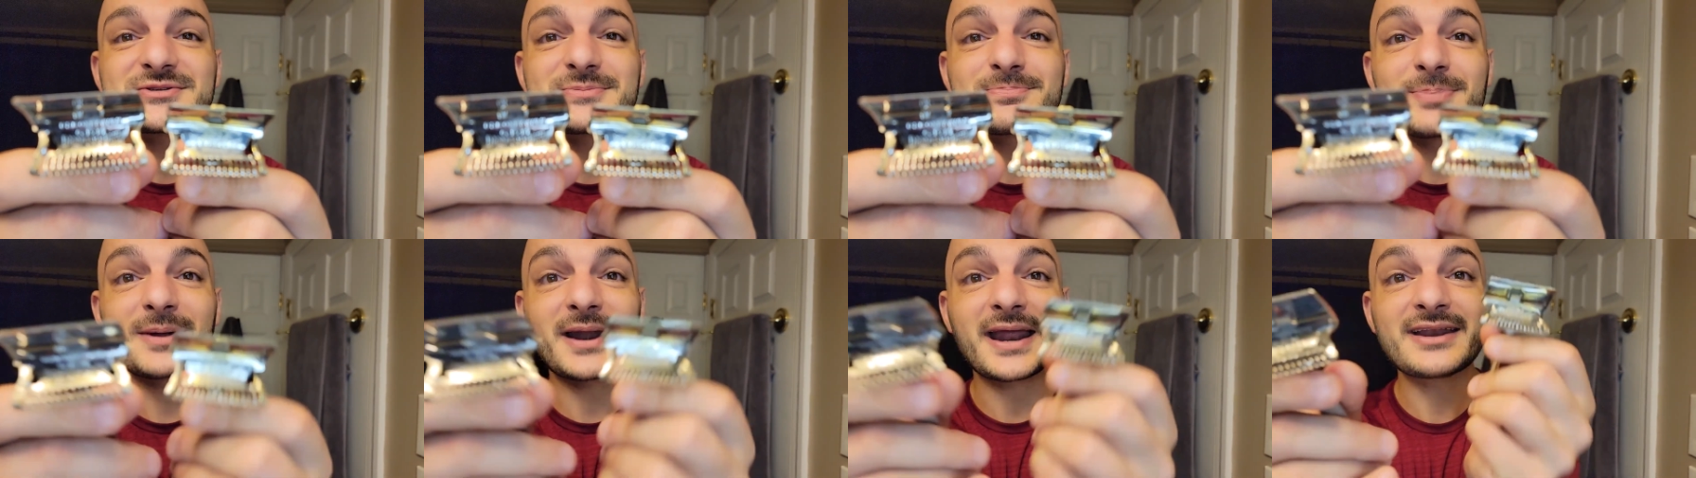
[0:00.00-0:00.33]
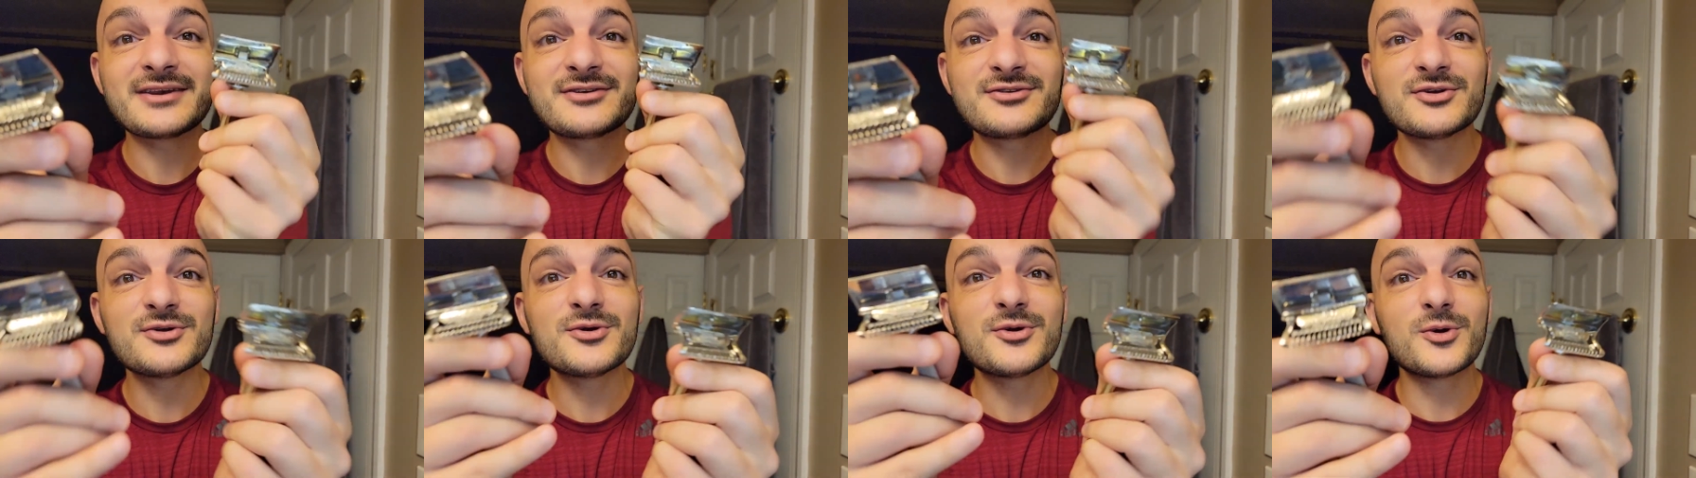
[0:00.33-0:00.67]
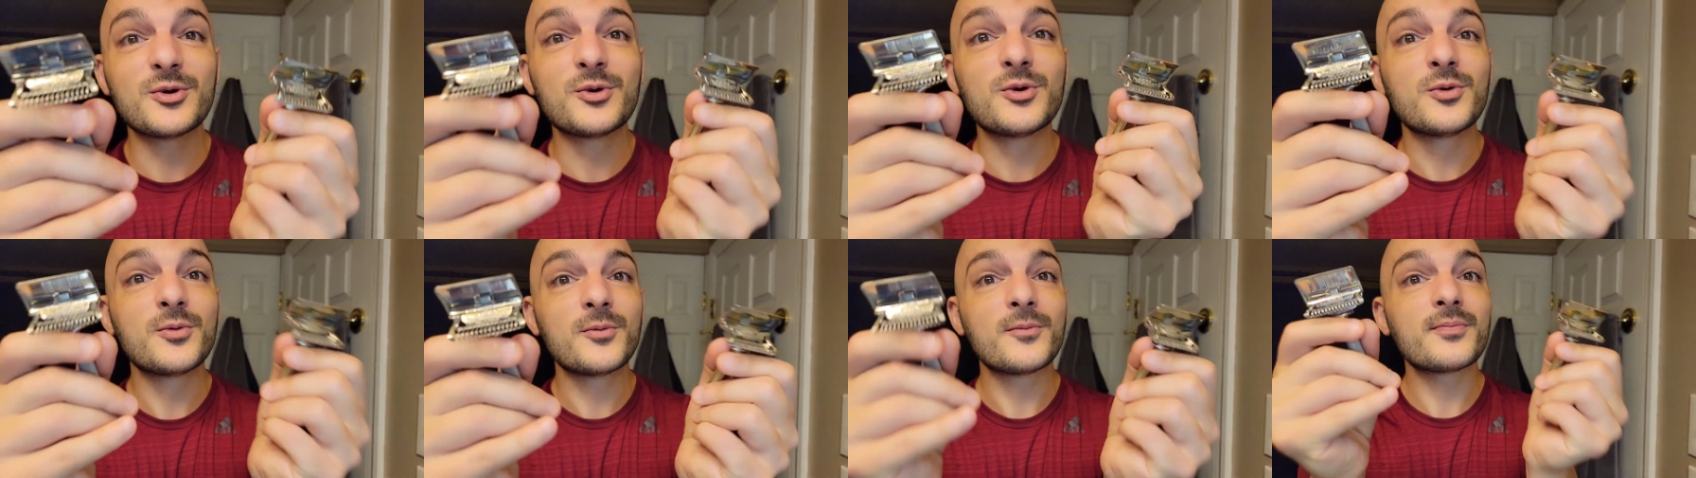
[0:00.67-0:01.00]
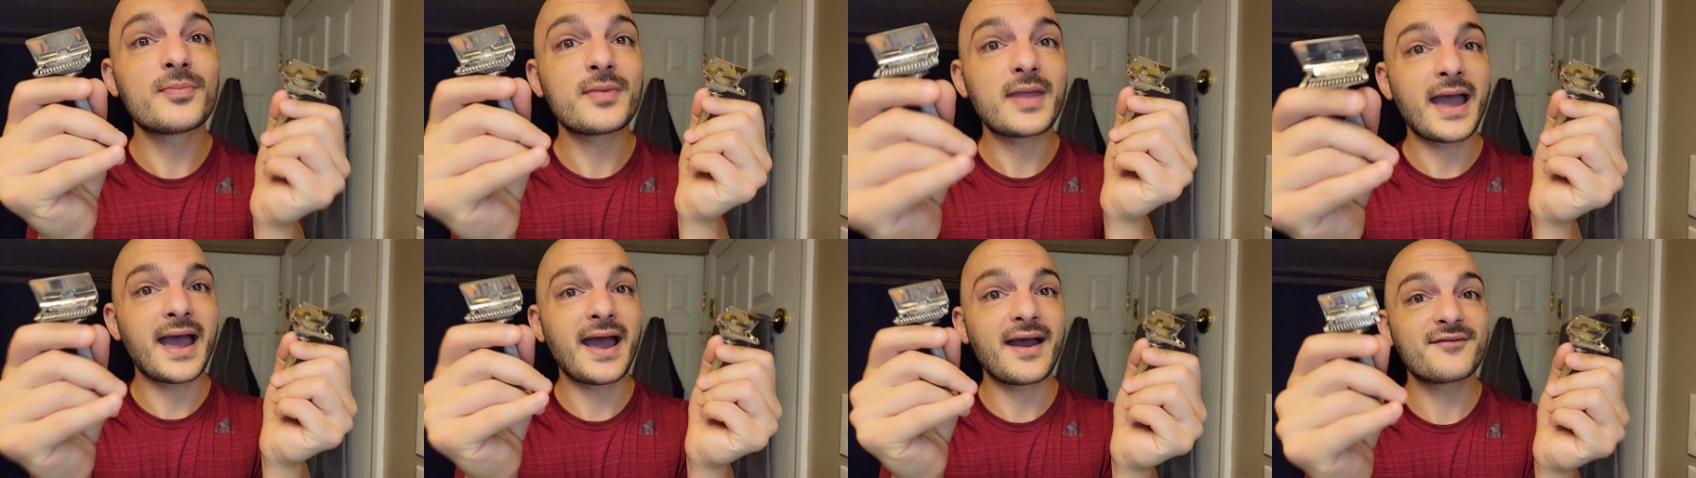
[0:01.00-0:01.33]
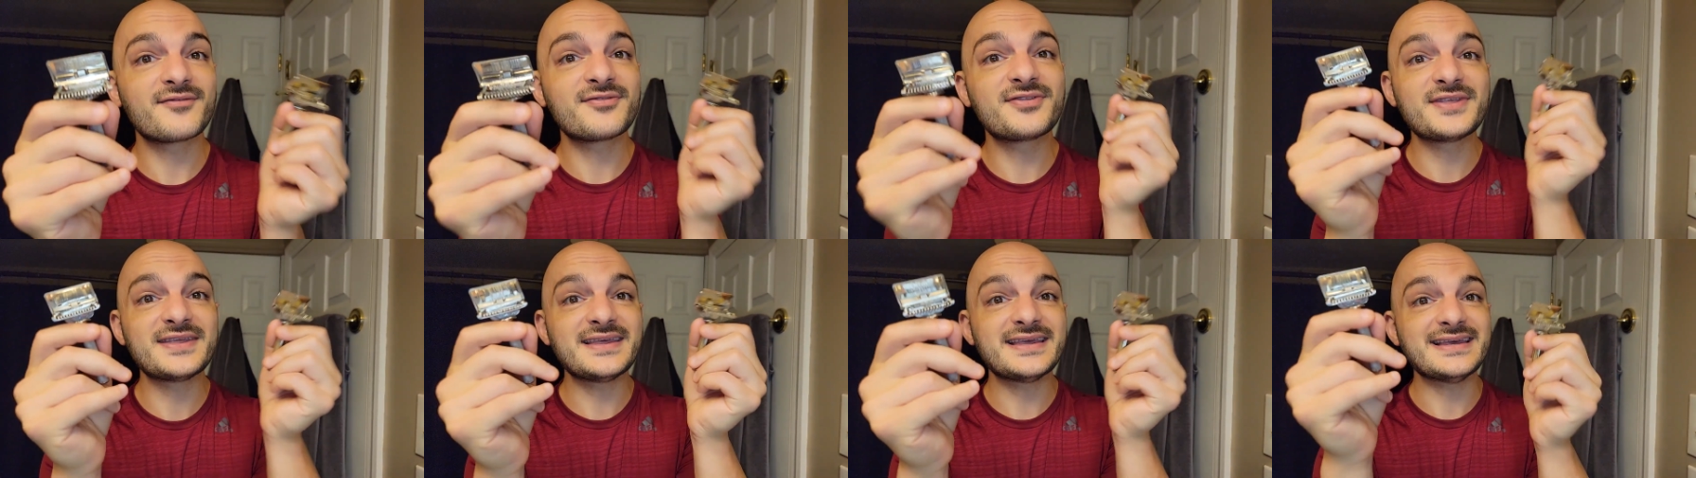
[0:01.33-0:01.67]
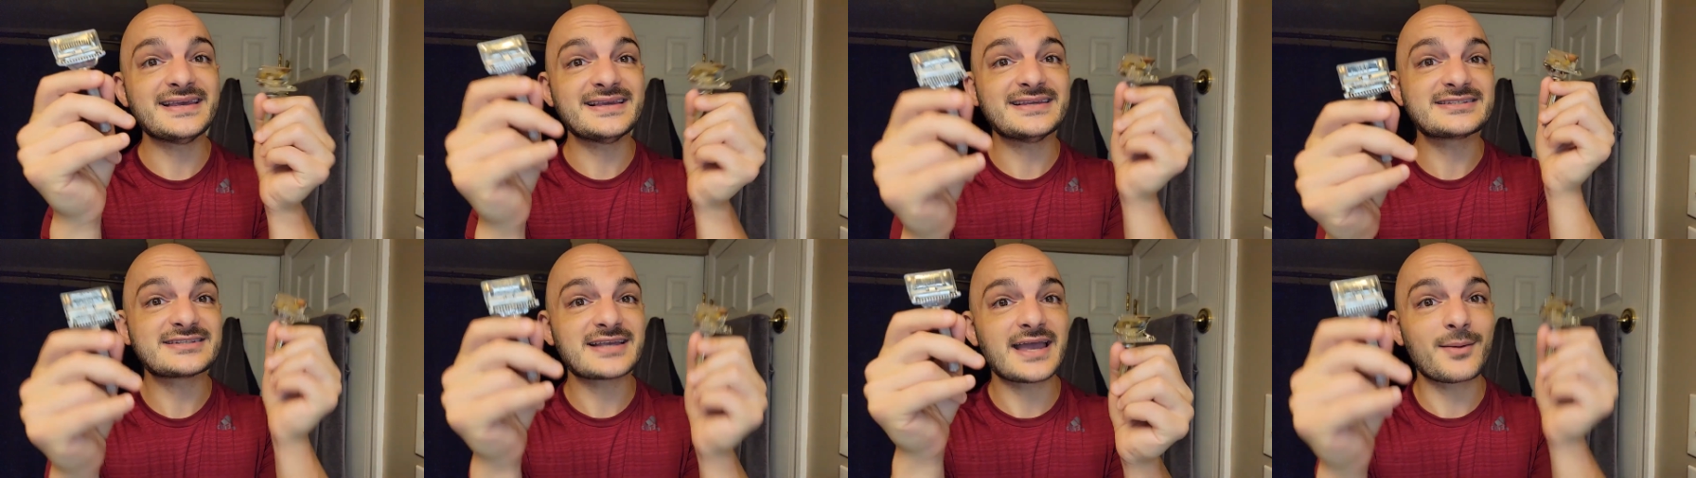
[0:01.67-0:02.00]
but I do have
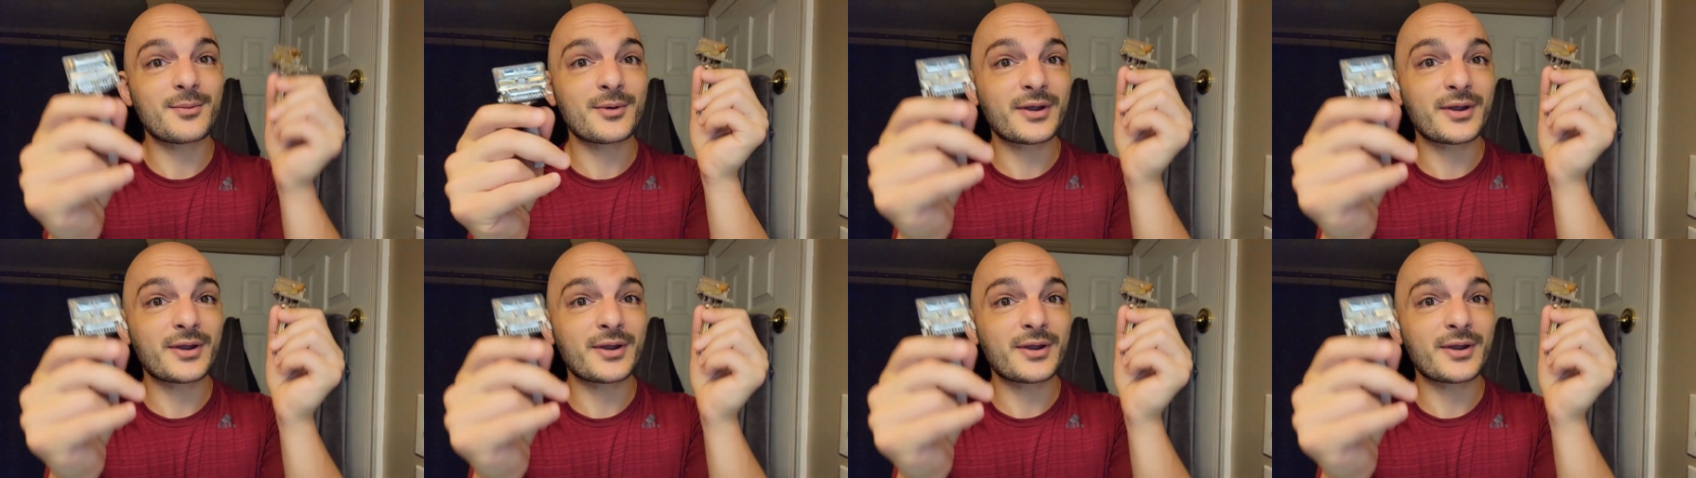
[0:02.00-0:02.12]
these, and